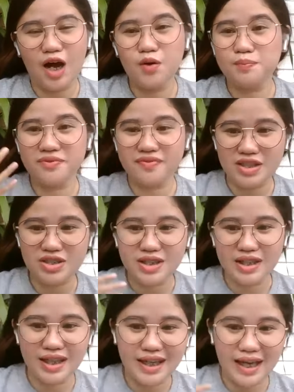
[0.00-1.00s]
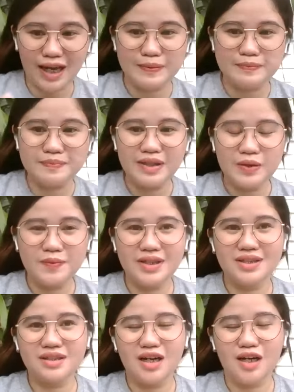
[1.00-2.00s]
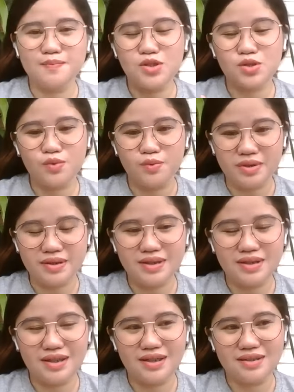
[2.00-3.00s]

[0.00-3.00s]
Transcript: how professional I am when it comes to work.